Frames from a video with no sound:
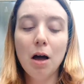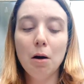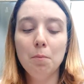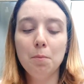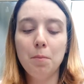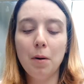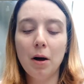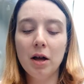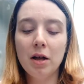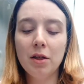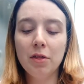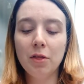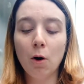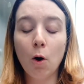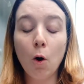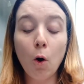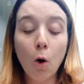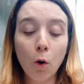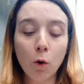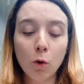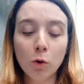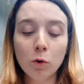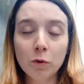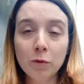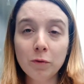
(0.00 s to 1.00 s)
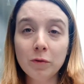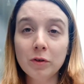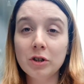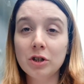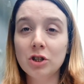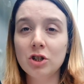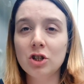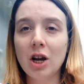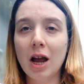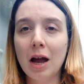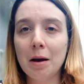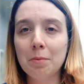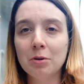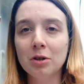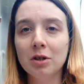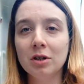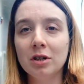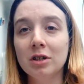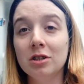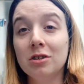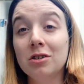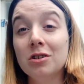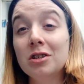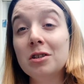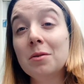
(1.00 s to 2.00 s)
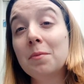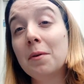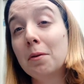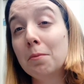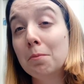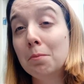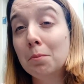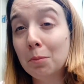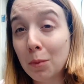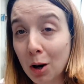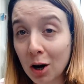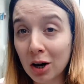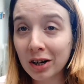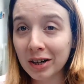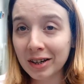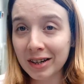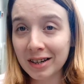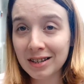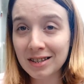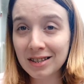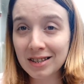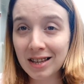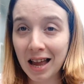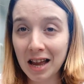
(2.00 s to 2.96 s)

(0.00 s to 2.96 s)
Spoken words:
But the whole first chapter is just about Marius,